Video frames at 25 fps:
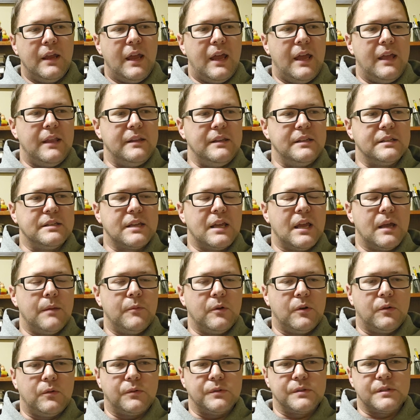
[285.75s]
And these
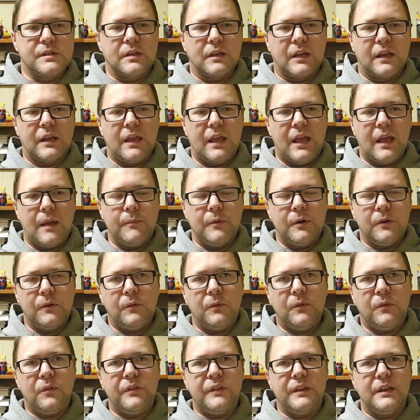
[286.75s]
chemicals, the
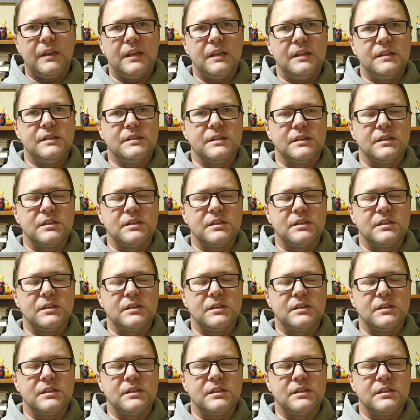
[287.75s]
chemical that is